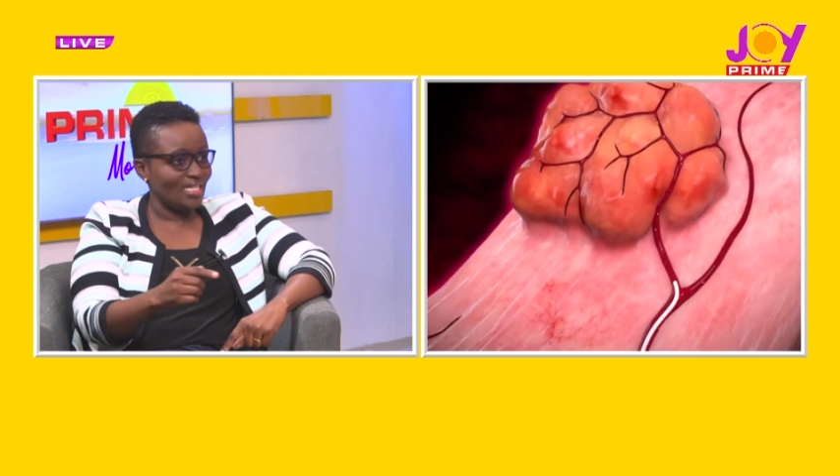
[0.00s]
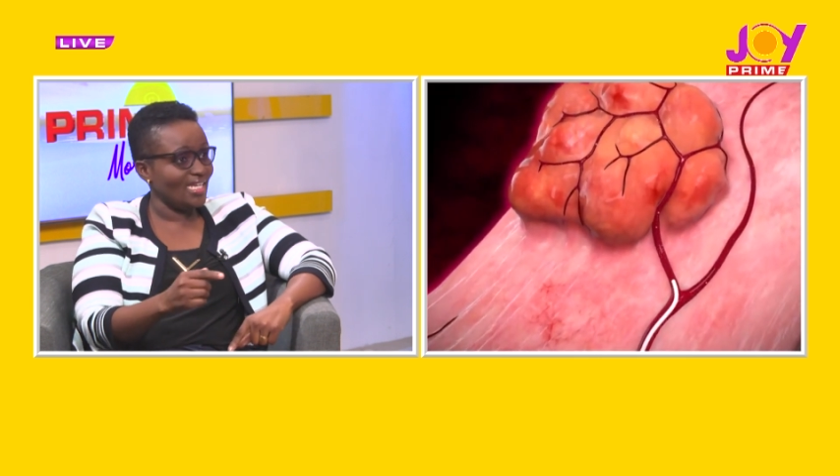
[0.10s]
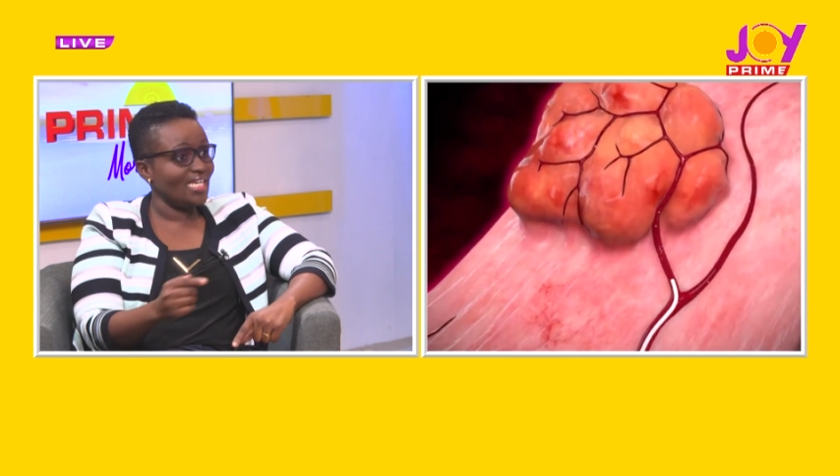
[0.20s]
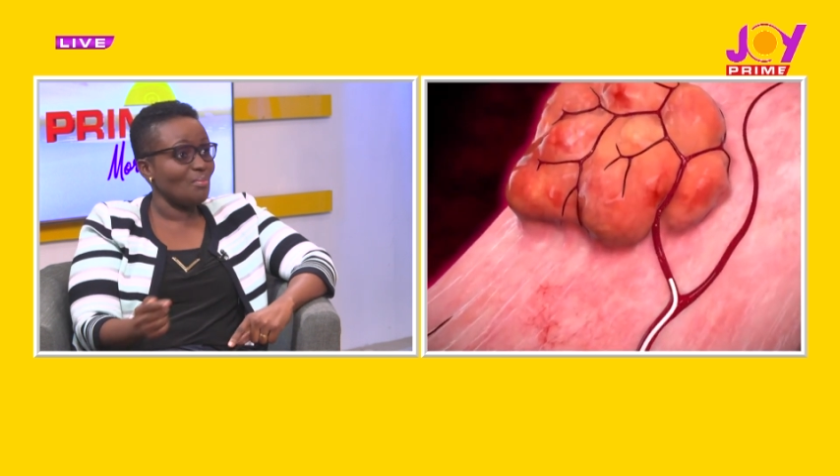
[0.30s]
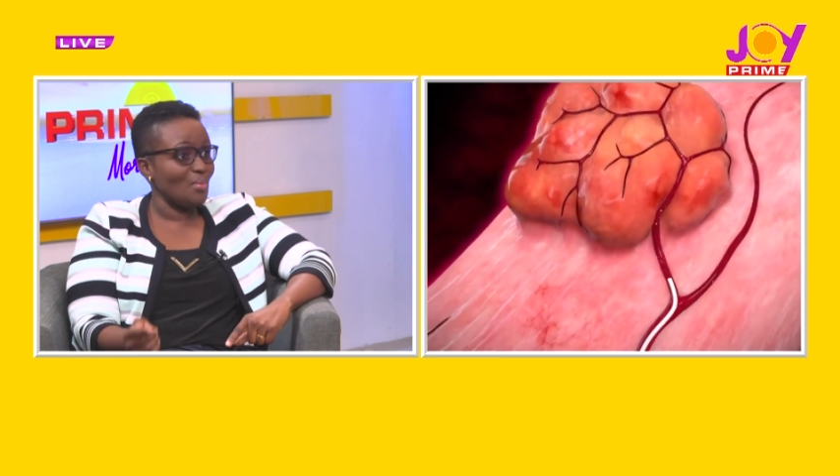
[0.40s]

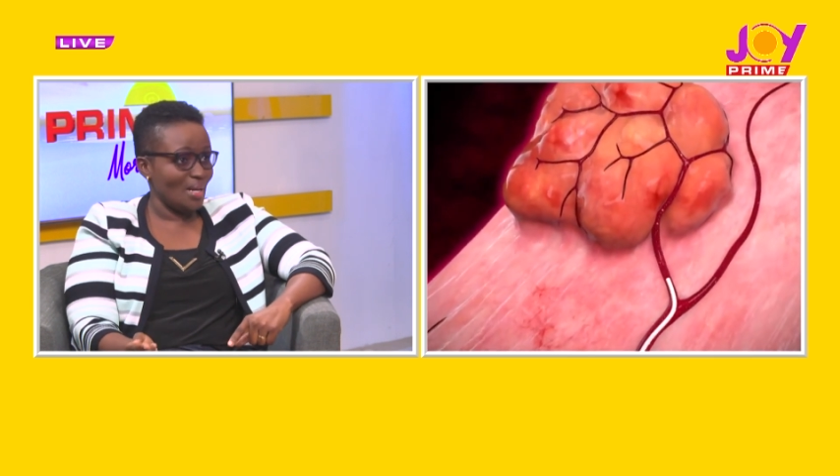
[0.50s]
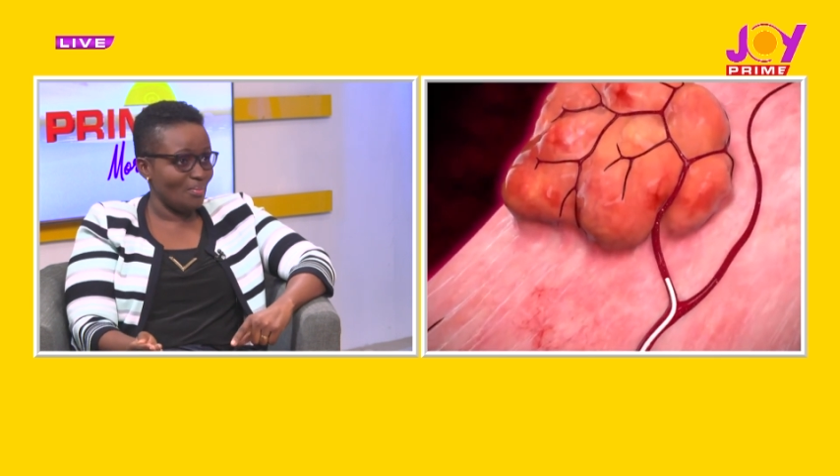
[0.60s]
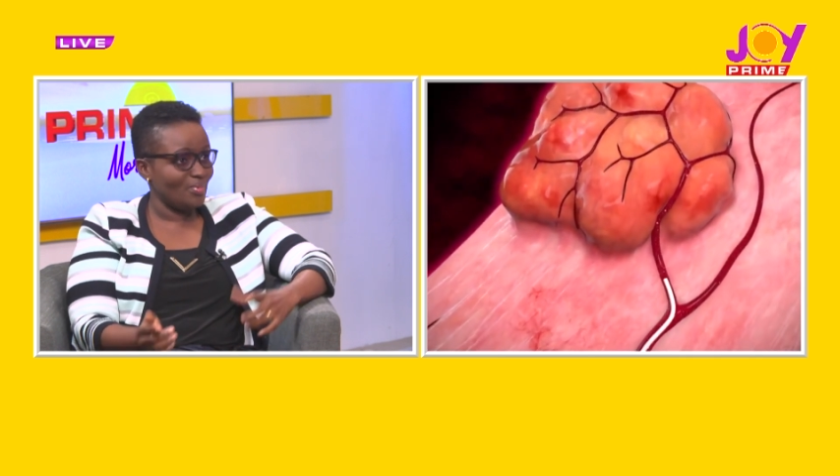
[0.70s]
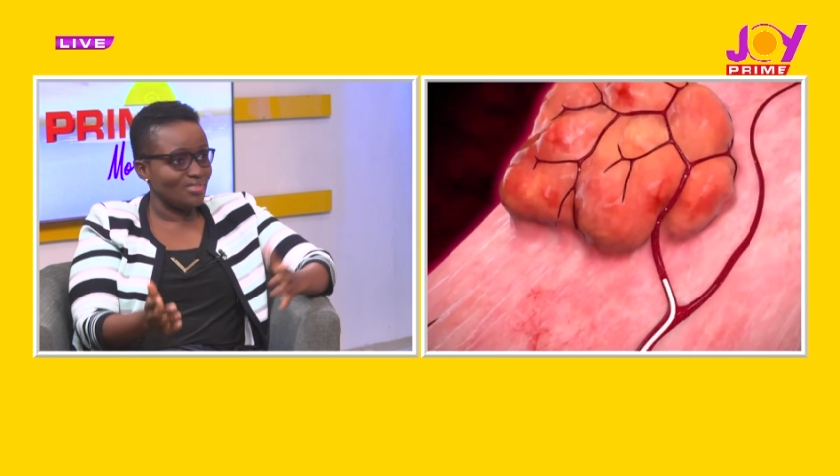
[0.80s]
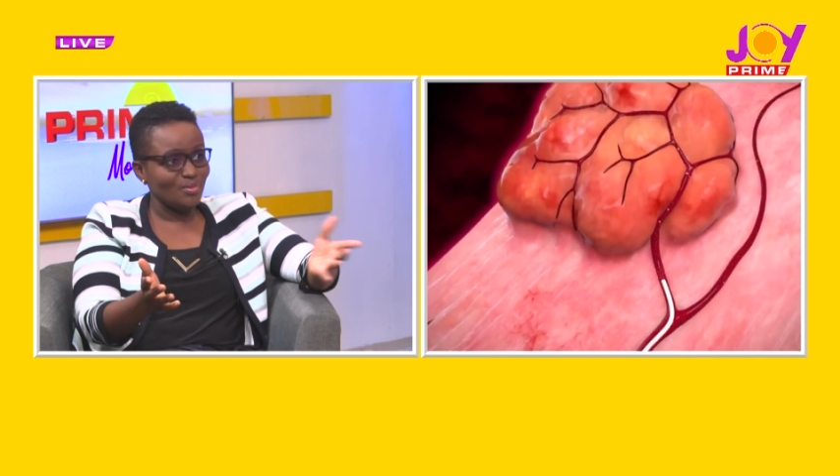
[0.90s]
like a map,
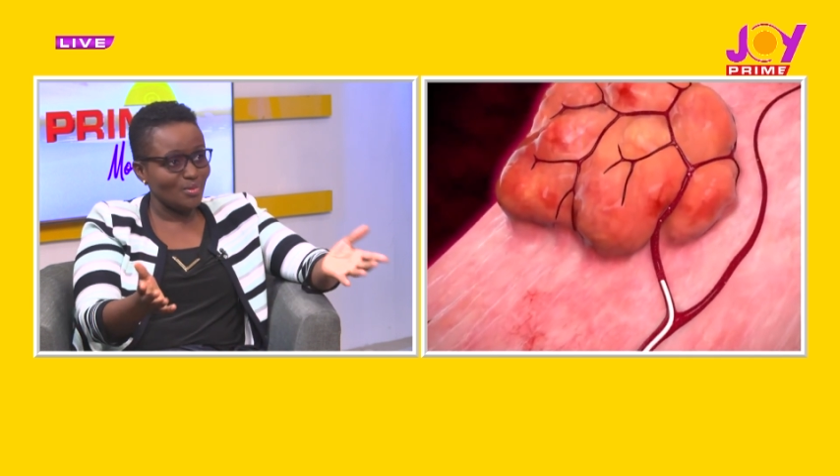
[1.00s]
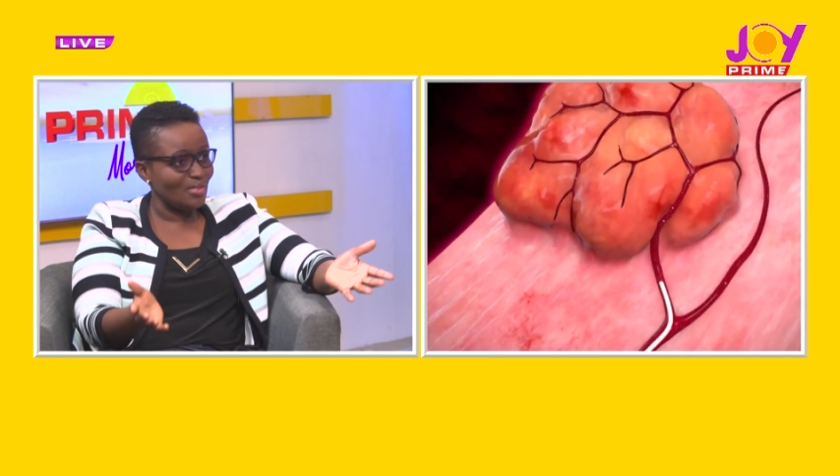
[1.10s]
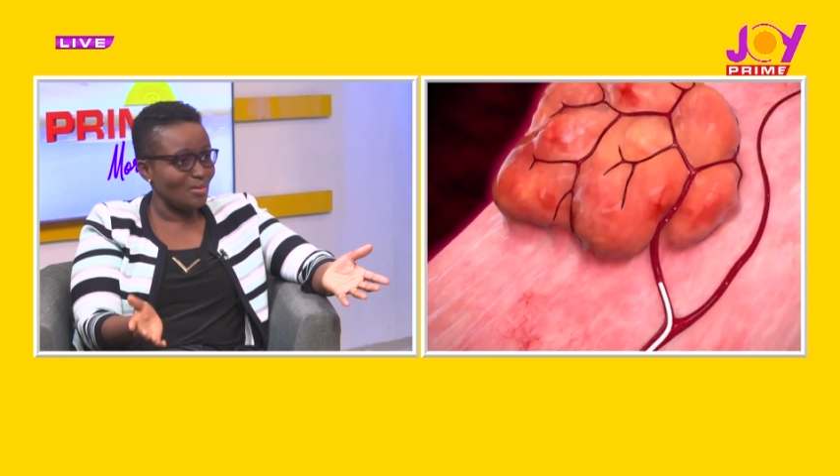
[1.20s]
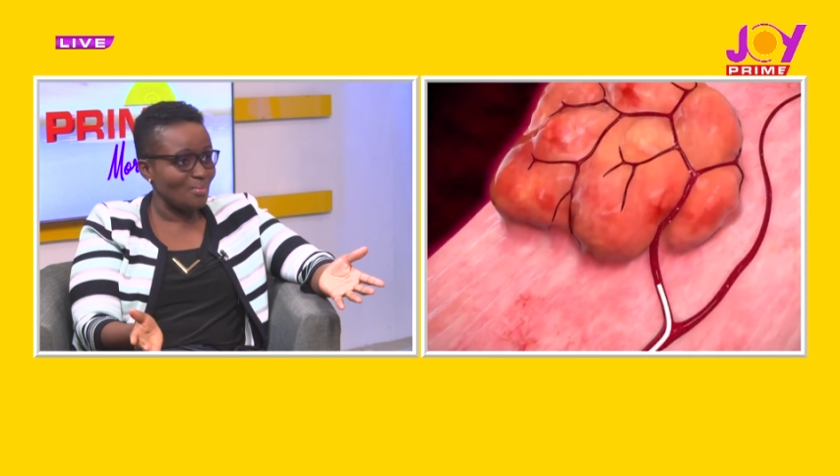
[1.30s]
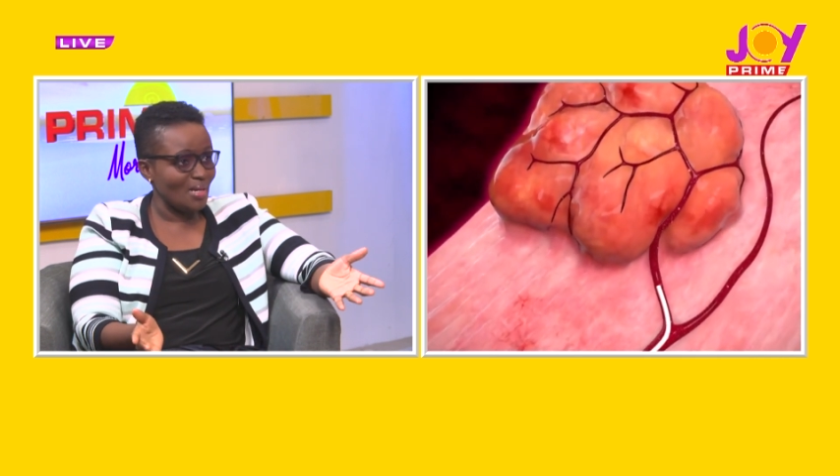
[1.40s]

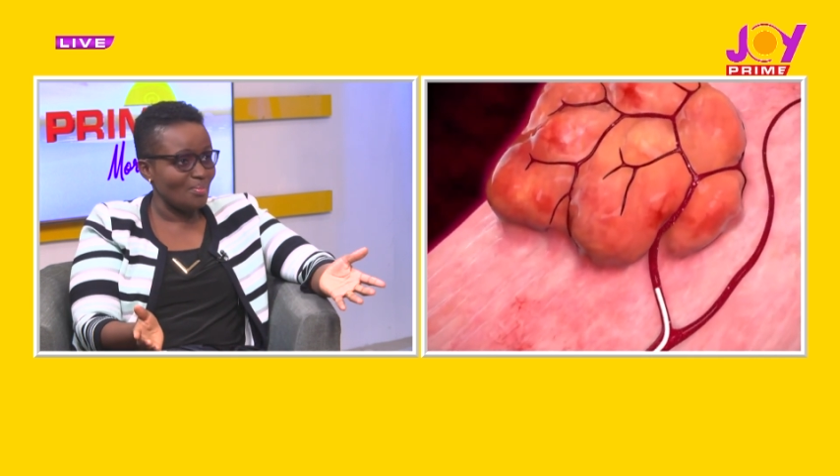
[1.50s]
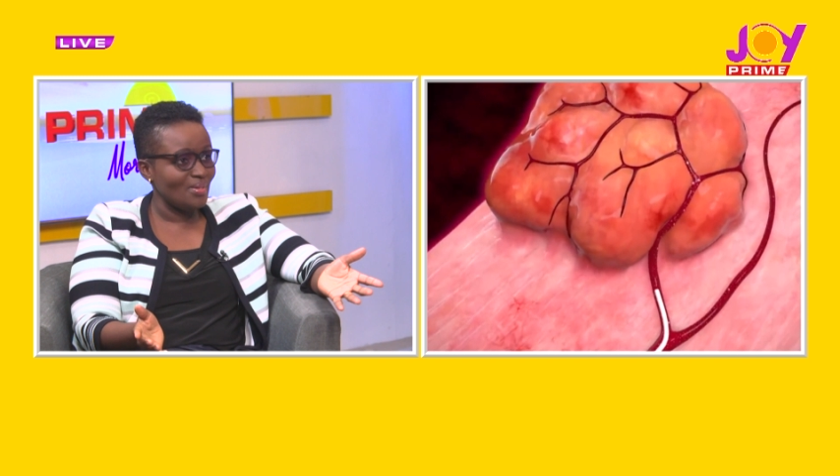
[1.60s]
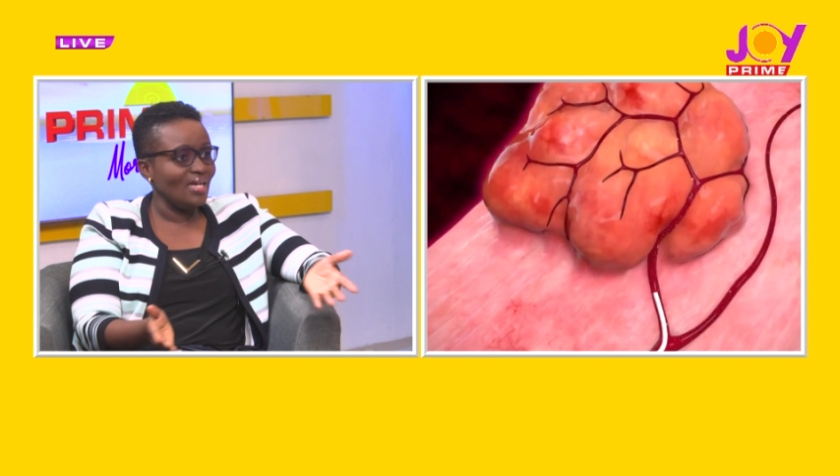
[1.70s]
Google map,